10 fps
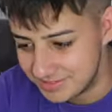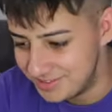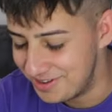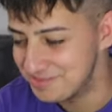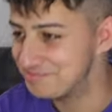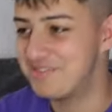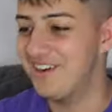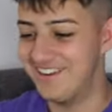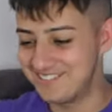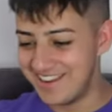No,
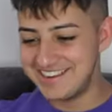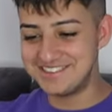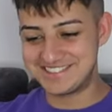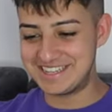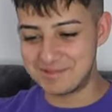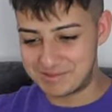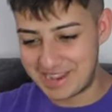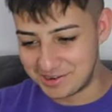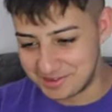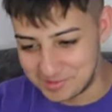bro, when you see the
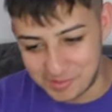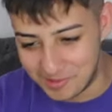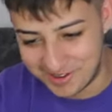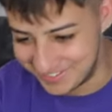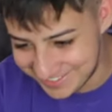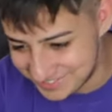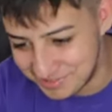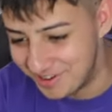piano underwater, that's not